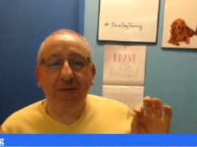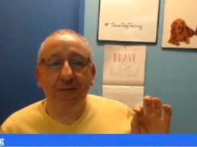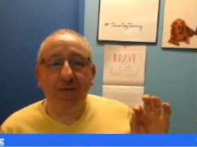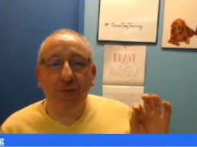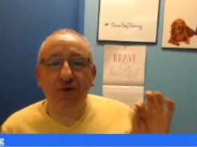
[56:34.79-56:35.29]

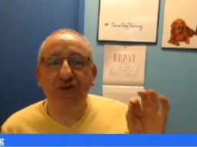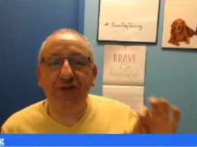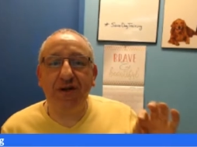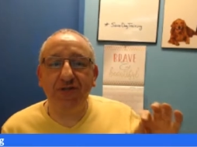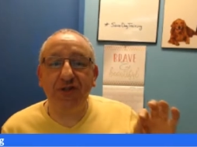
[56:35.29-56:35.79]

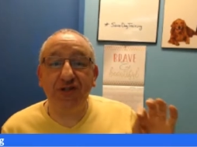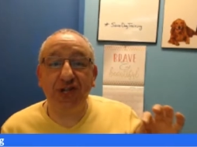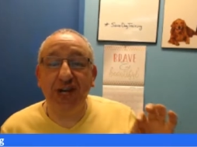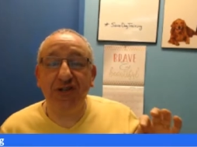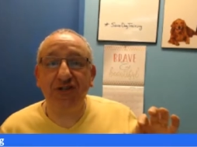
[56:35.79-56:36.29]
Most of the
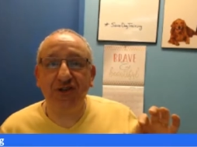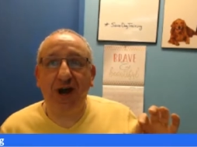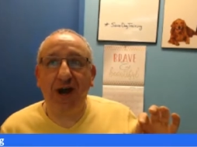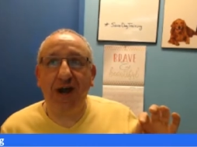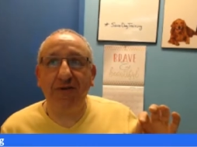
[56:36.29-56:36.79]
chase
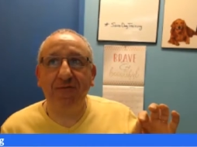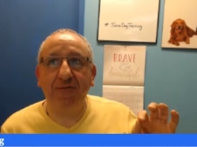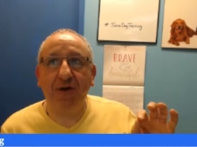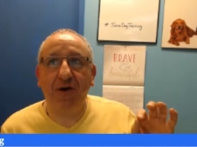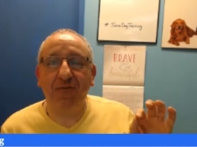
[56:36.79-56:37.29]
drive
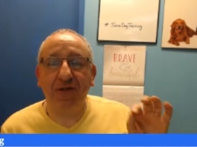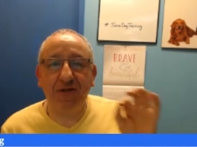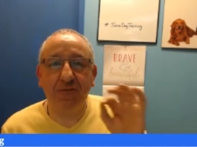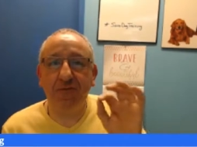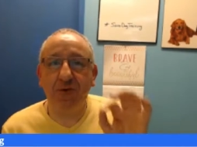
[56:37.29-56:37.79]
of a
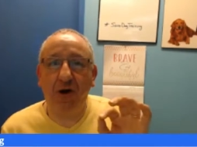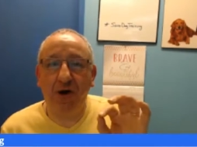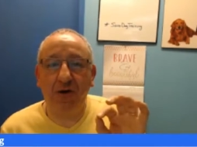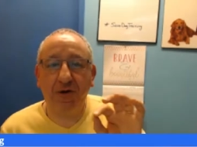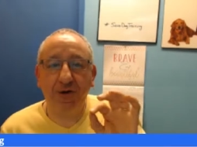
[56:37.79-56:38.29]

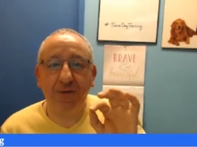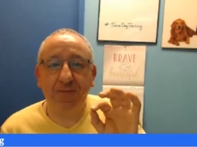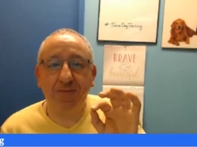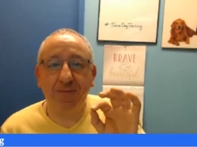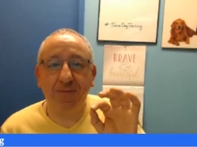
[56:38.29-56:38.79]
dog,
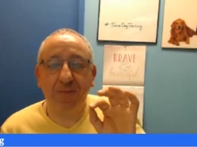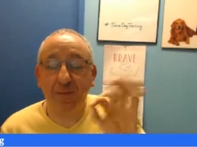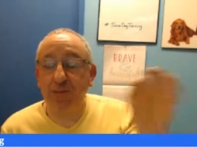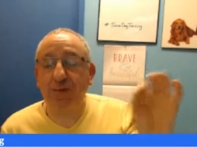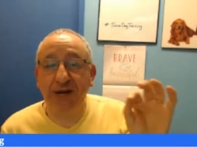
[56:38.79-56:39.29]
the
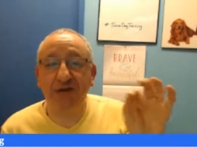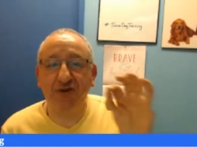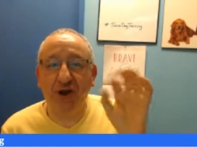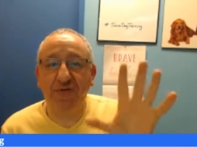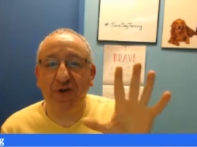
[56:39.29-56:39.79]
prey
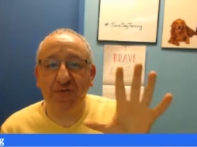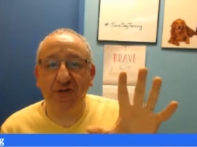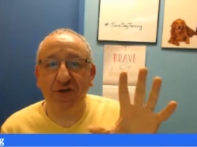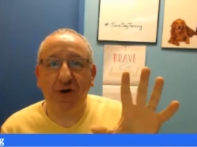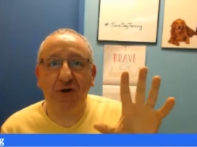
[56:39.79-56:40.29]
drive of a
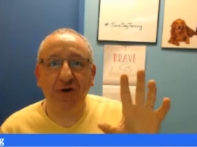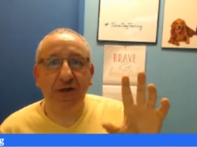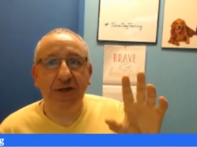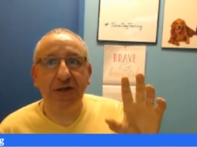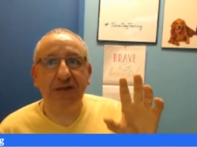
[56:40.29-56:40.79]
dog
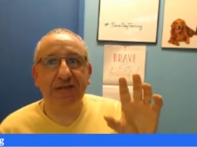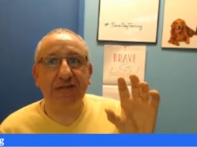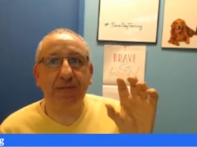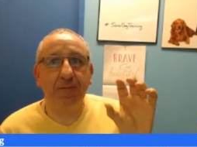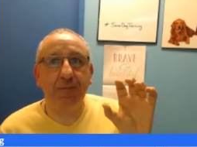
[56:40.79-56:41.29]

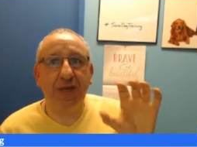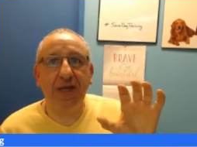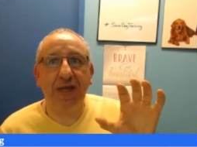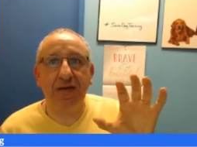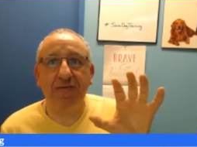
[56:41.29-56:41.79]
is
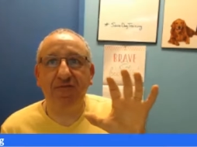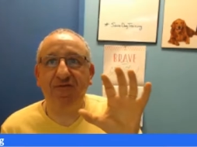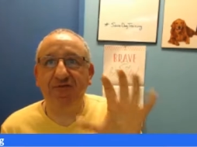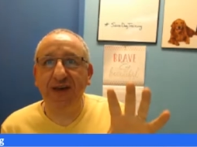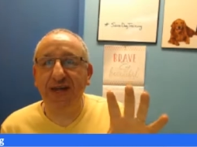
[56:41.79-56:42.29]
being
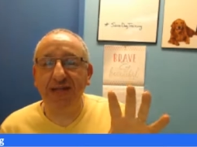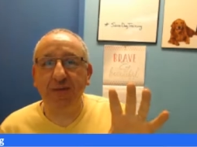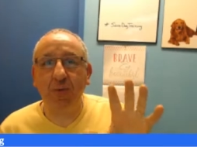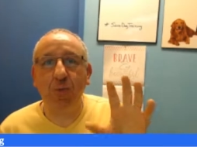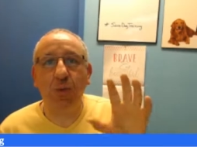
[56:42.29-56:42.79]
fed
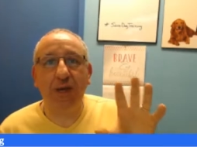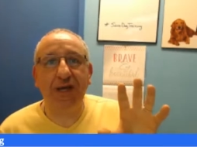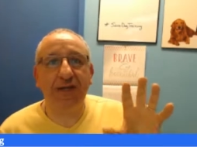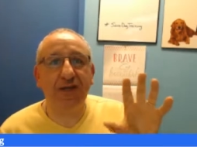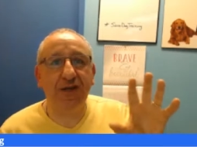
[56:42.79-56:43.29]

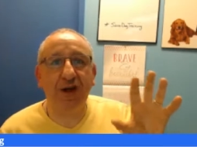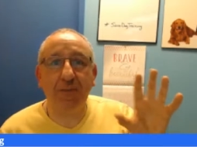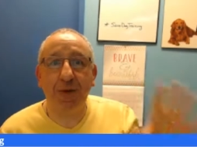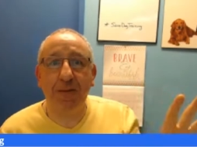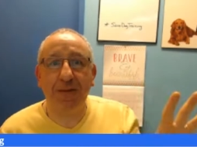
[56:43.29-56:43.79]
when they are
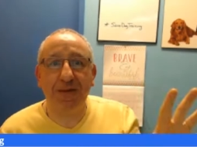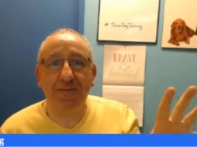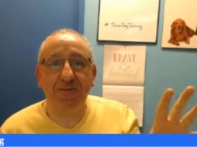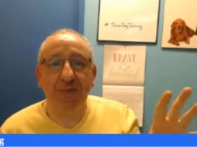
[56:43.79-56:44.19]
puppy.